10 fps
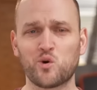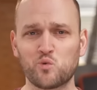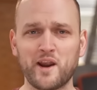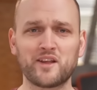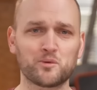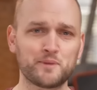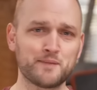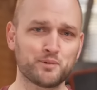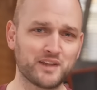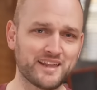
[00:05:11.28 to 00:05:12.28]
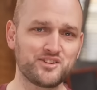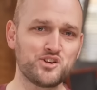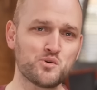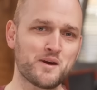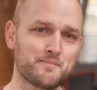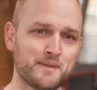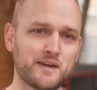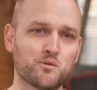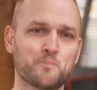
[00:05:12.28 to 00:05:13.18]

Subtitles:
Regular people like you and me were